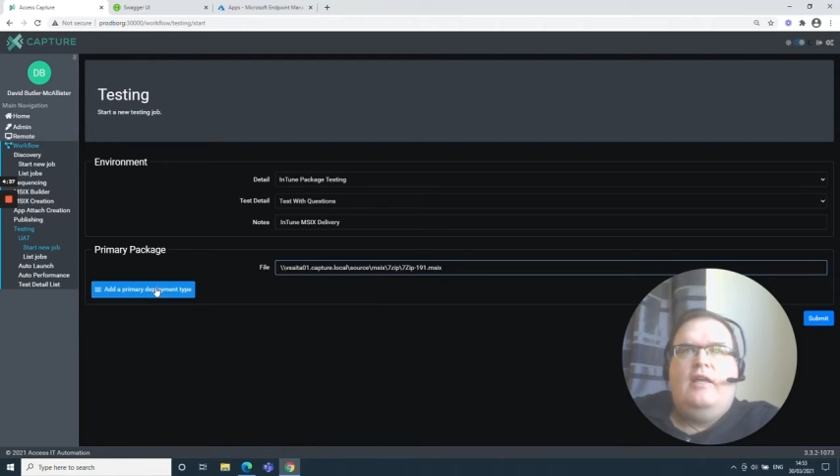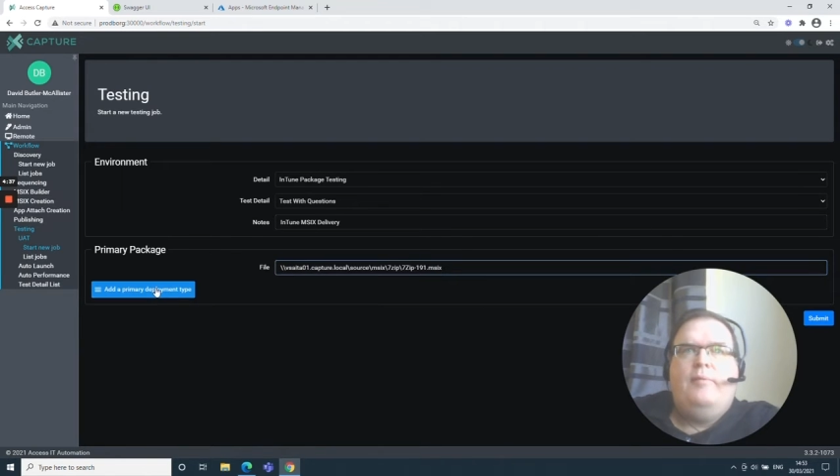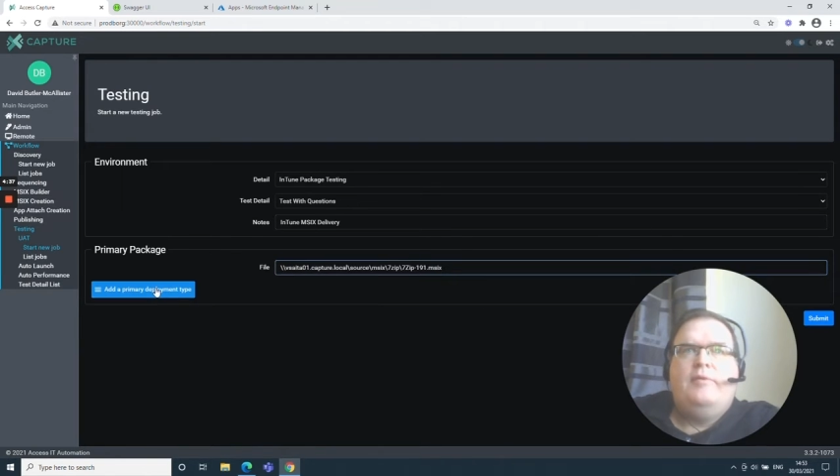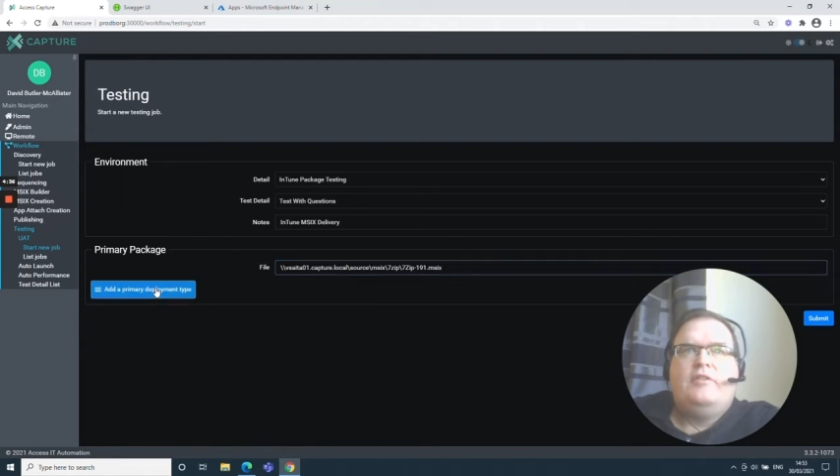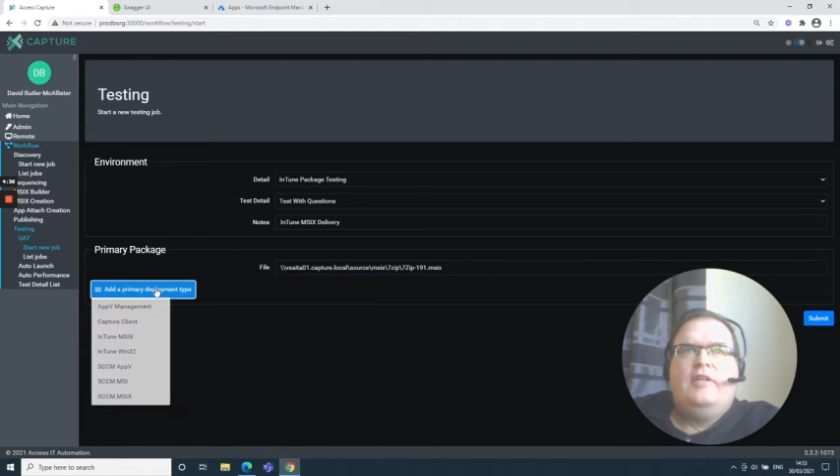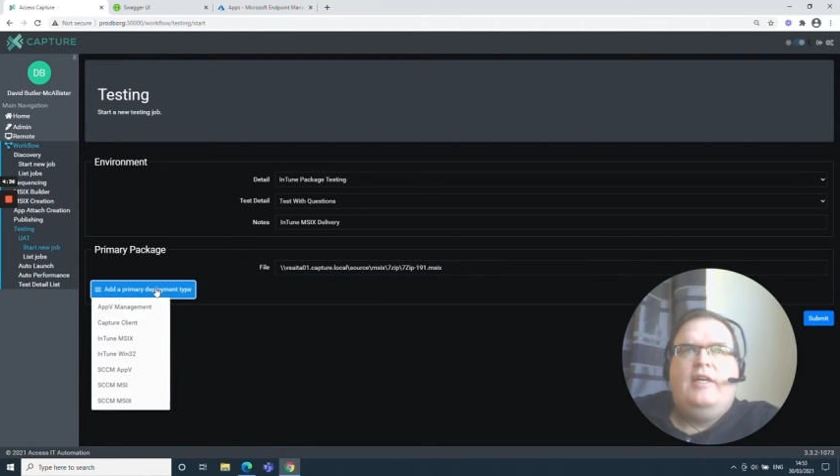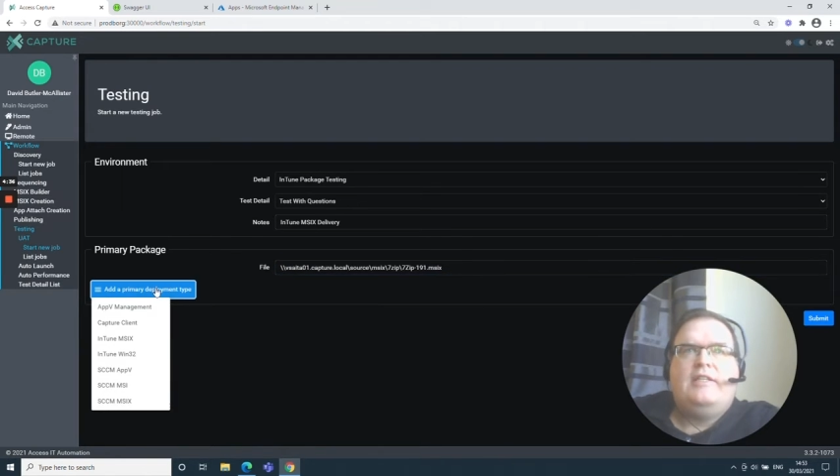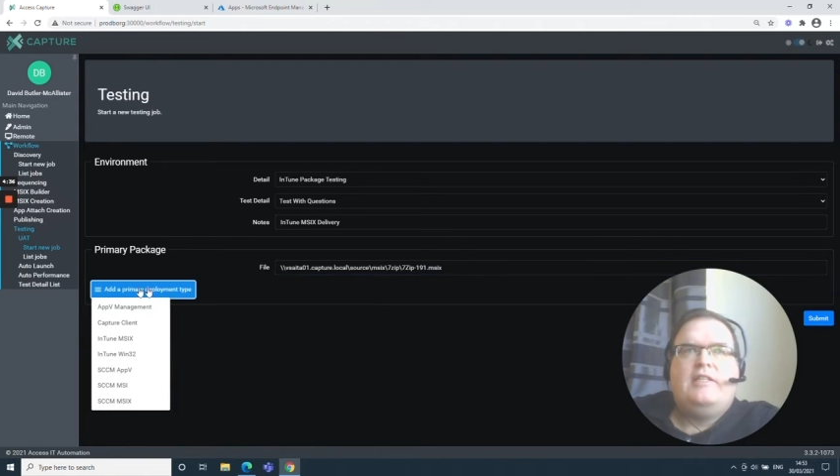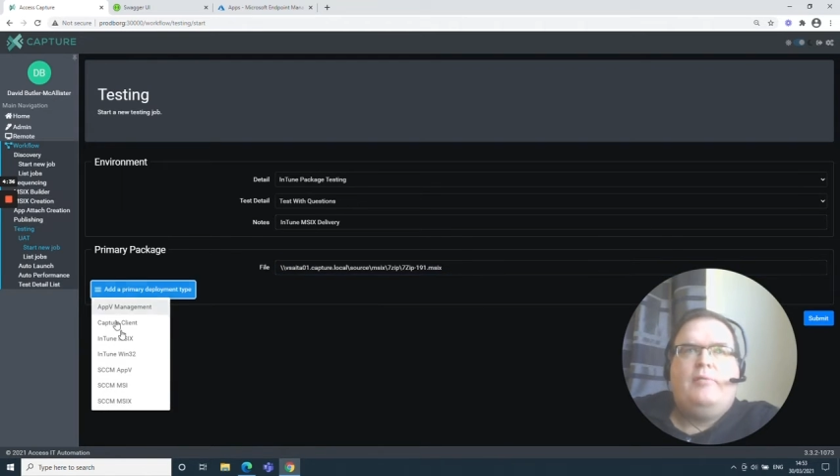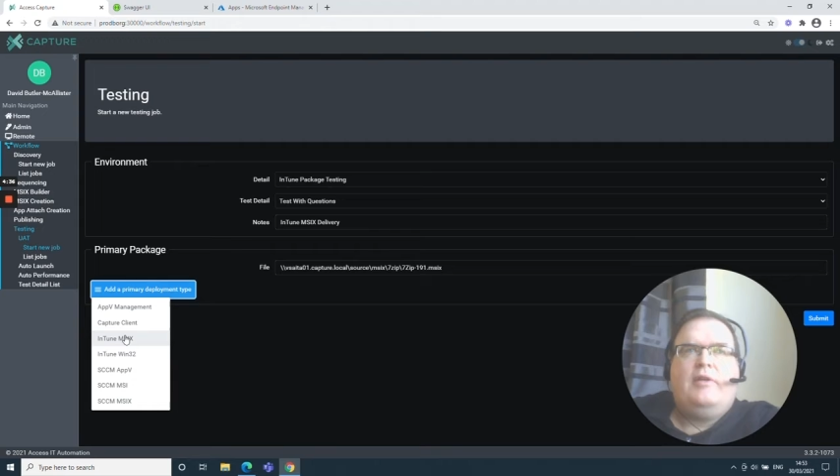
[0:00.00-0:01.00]

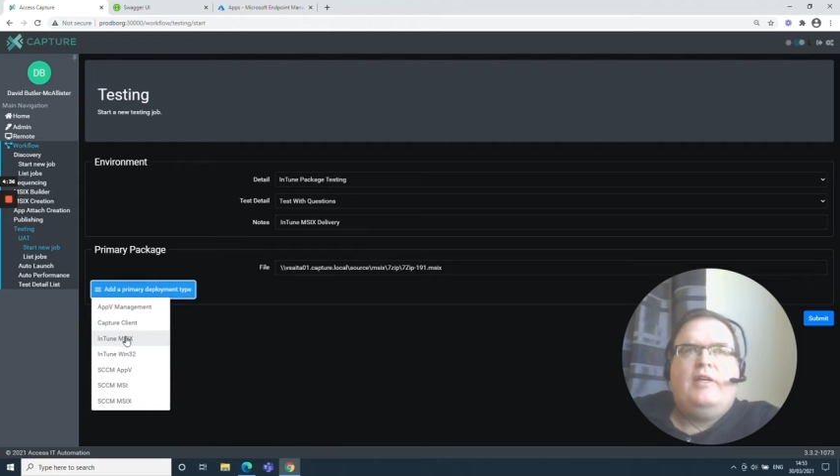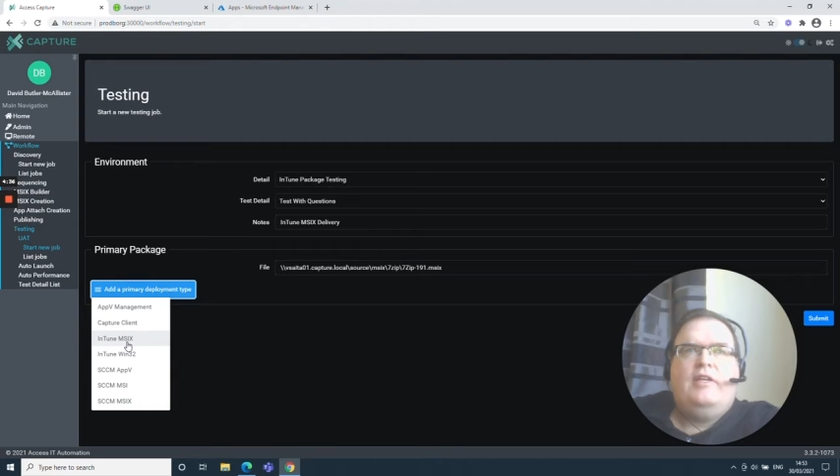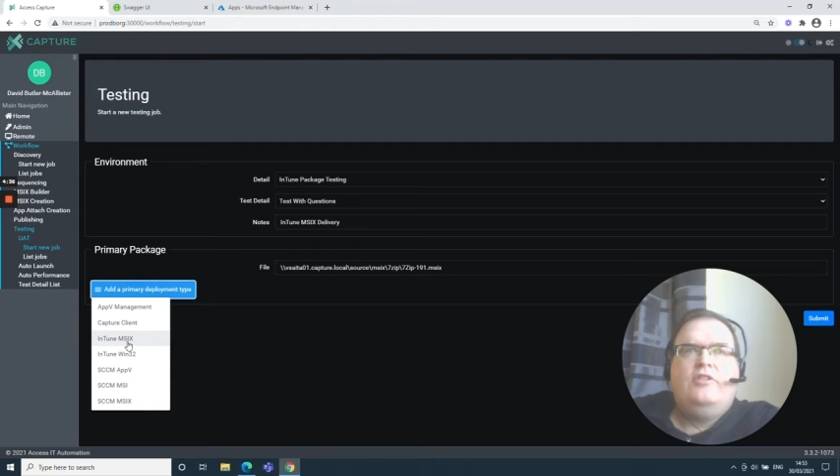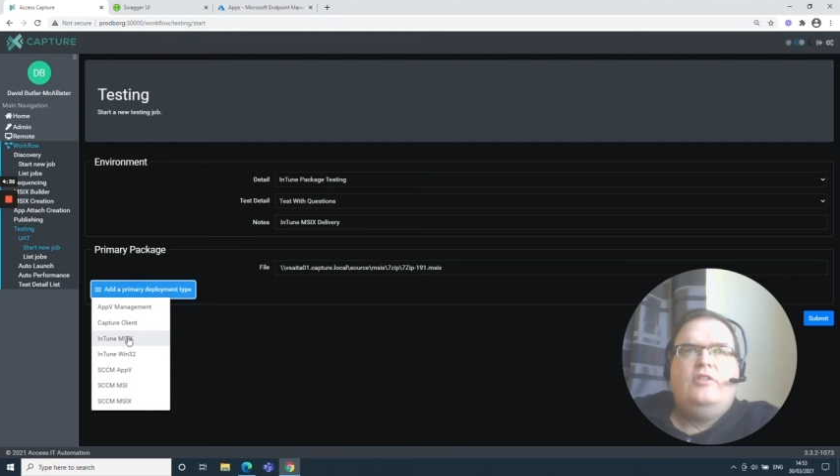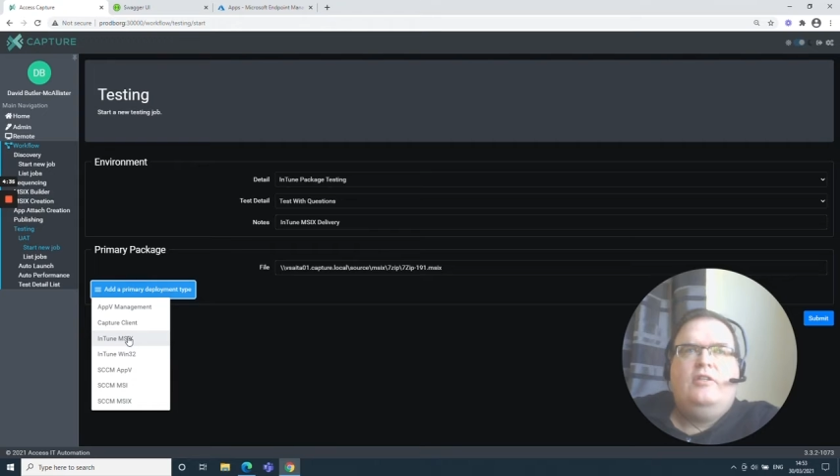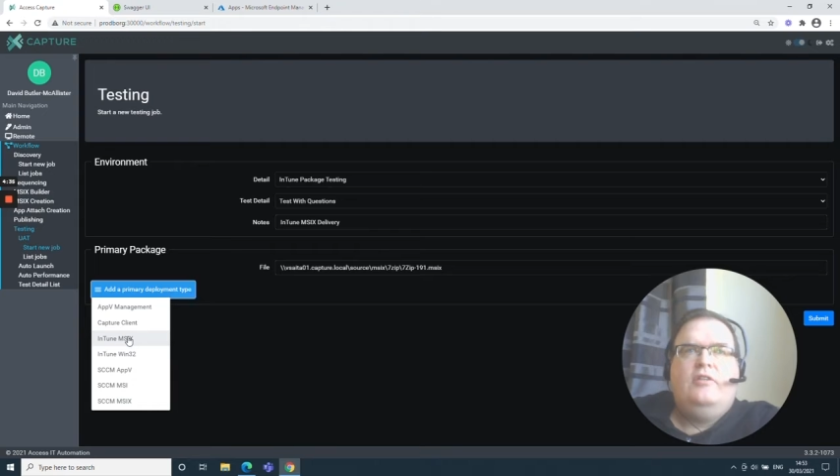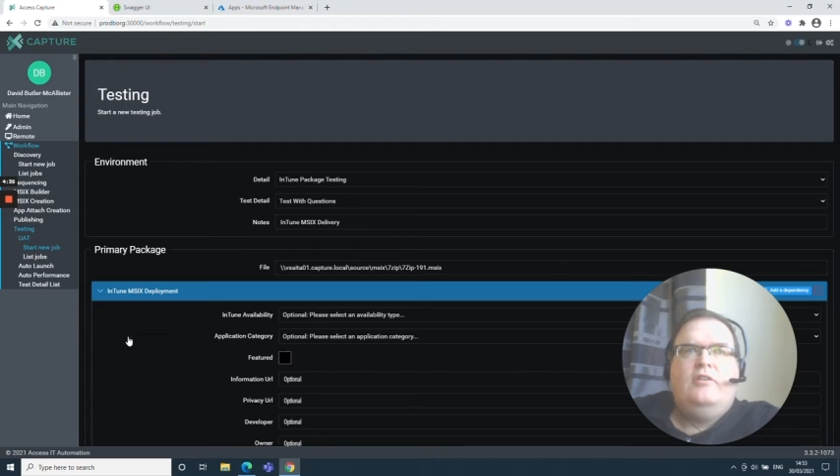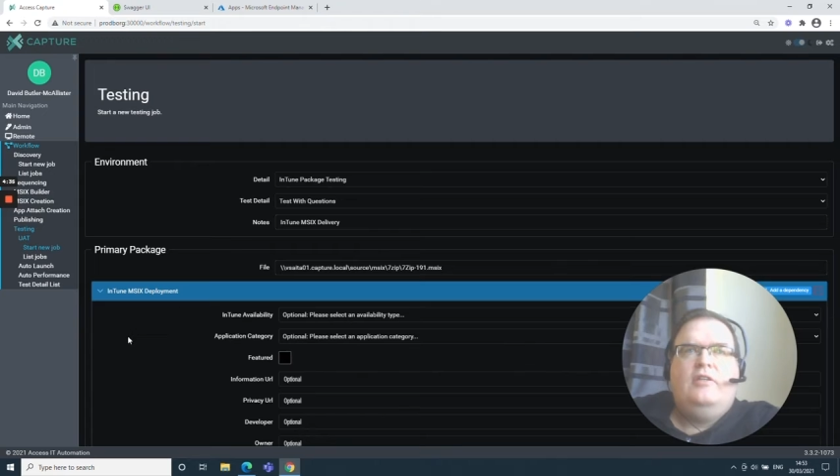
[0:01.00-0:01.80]
MSIX application,